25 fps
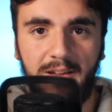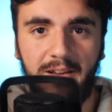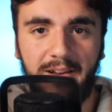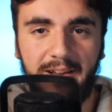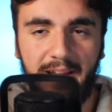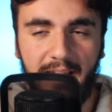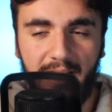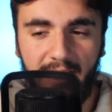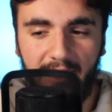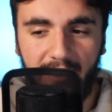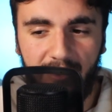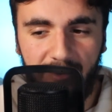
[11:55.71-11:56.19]

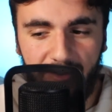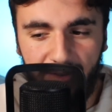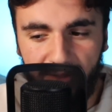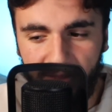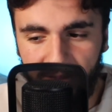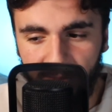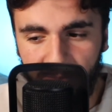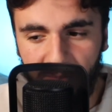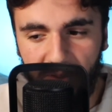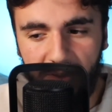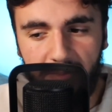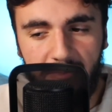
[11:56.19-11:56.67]
Okay, I don't
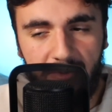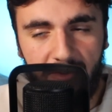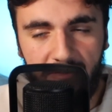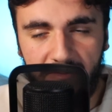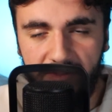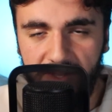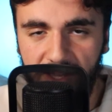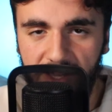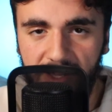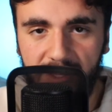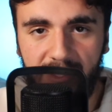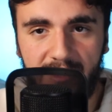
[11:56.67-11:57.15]
think people
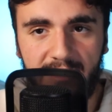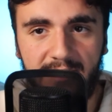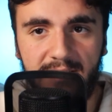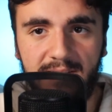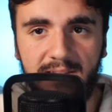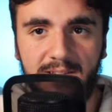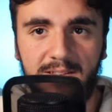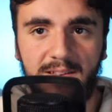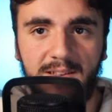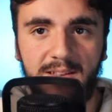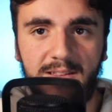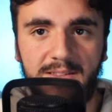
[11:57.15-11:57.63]
have taken
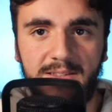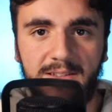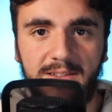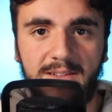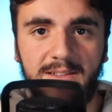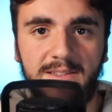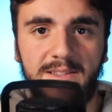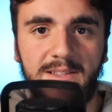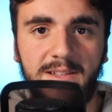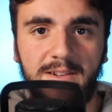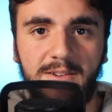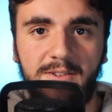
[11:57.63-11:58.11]
this into
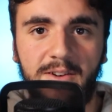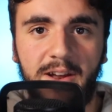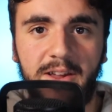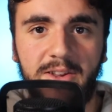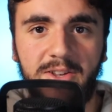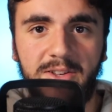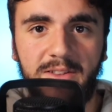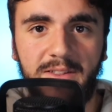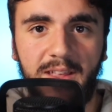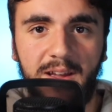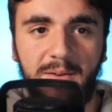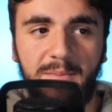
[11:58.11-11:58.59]

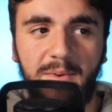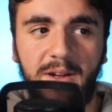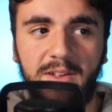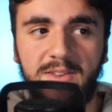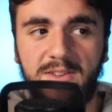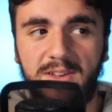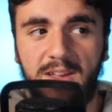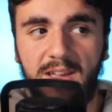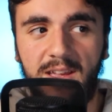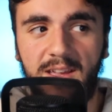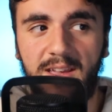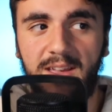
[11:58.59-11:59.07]
consideration that
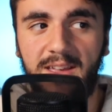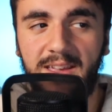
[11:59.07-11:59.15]
much.